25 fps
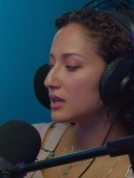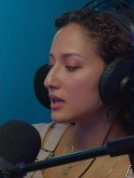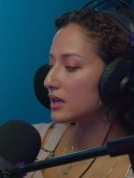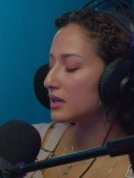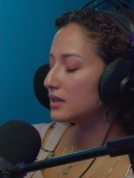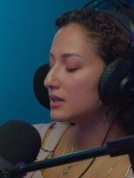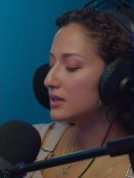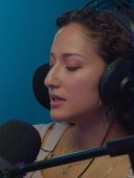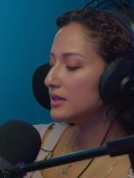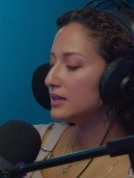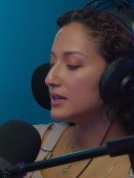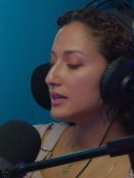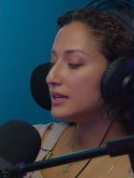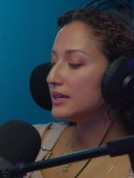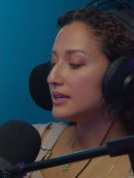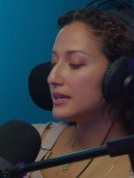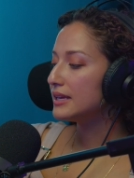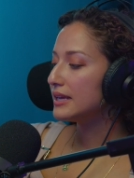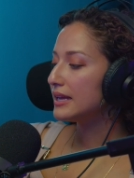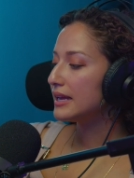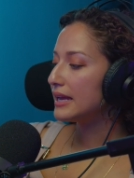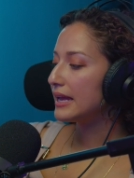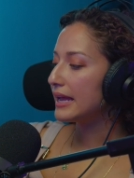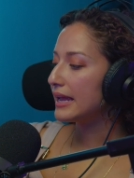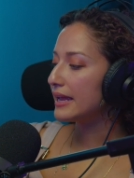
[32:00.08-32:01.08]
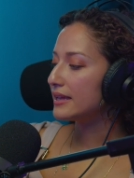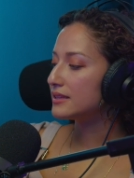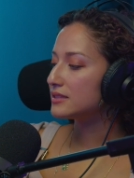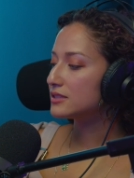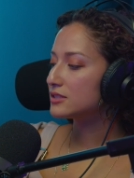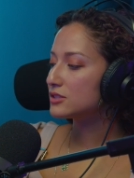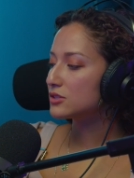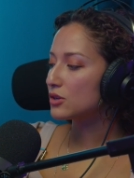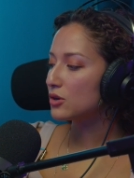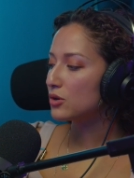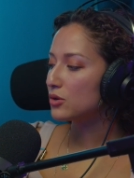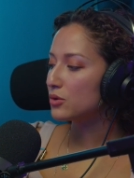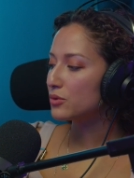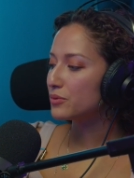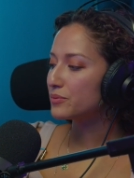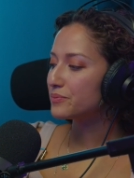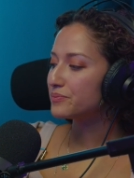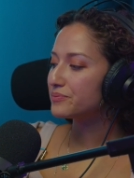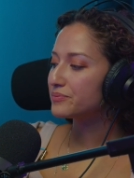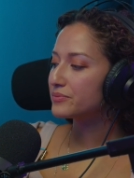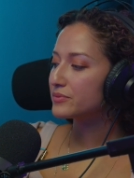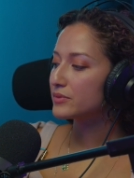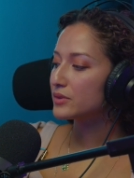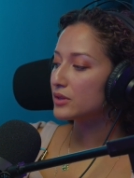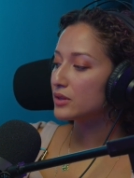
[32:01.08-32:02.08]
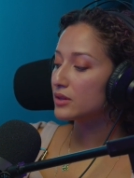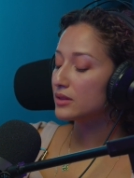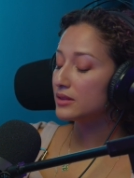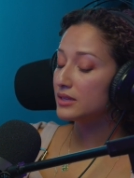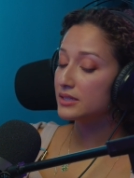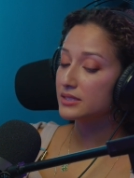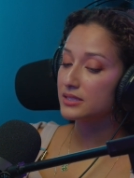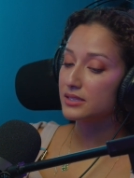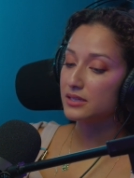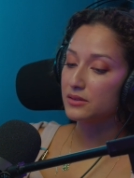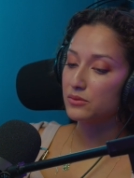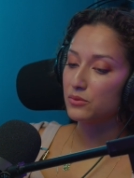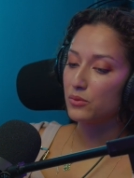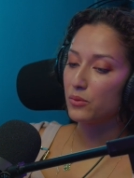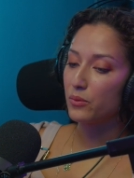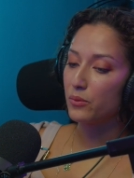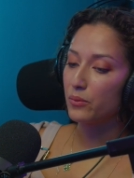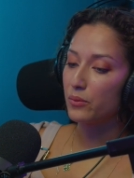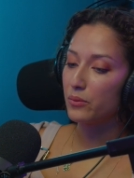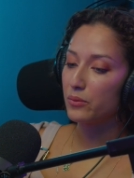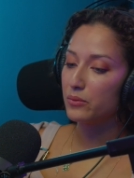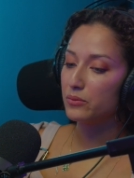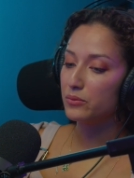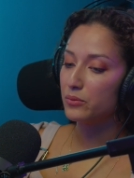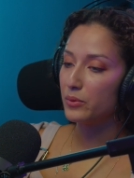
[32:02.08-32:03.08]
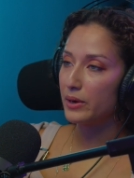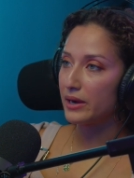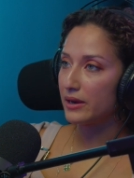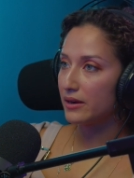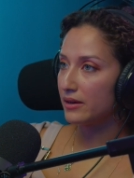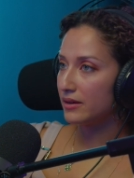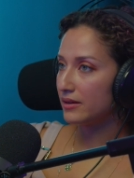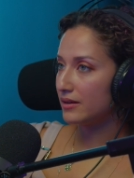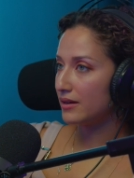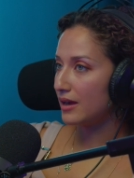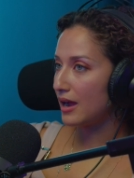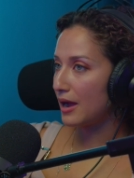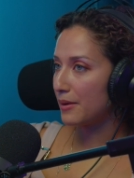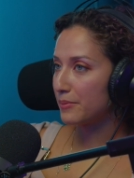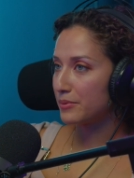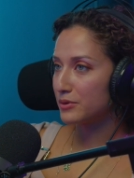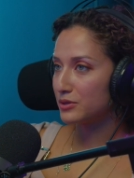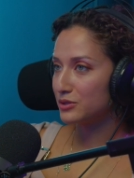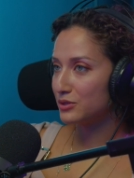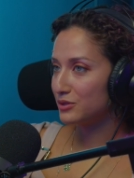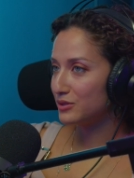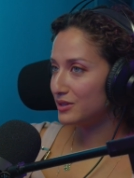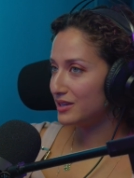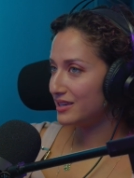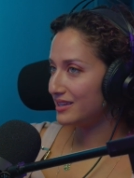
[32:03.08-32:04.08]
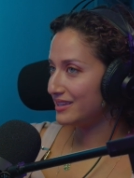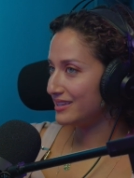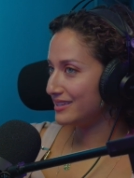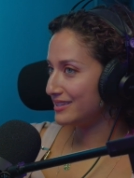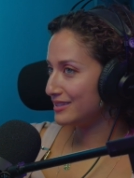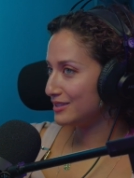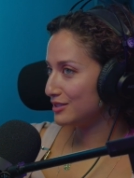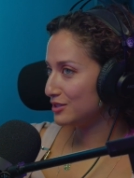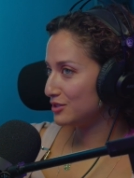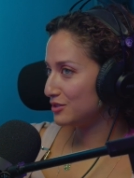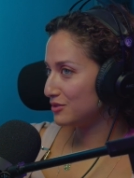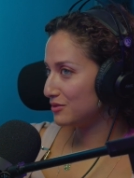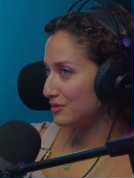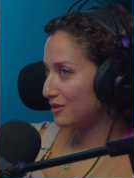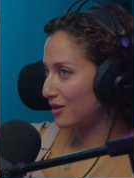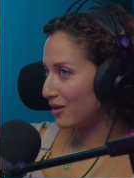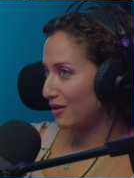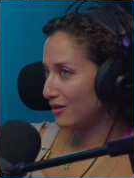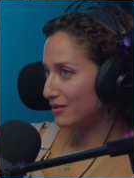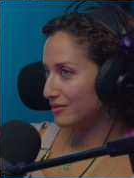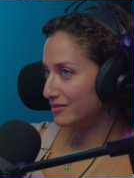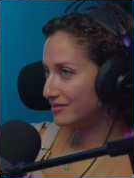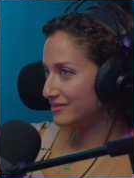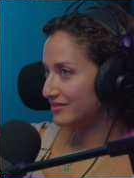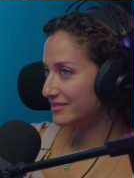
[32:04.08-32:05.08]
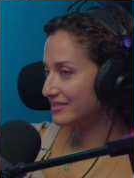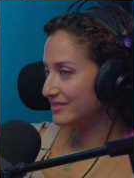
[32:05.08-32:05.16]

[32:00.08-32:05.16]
it. And so, listen, where opportunity is, you go.